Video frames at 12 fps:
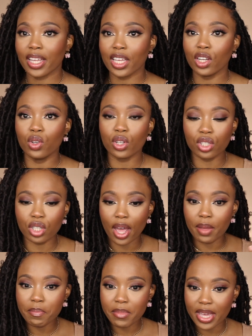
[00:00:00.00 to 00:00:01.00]
Like, it looks
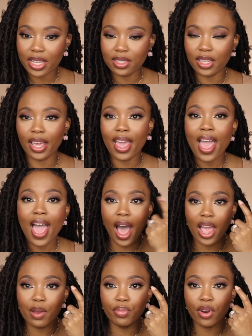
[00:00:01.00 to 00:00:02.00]
amazing.
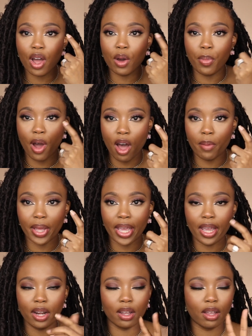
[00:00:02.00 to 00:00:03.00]
Eyebrow
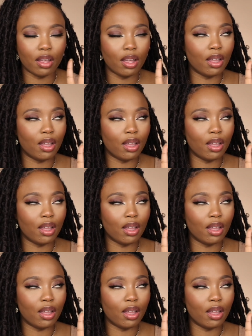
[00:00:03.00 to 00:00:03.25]
pomade,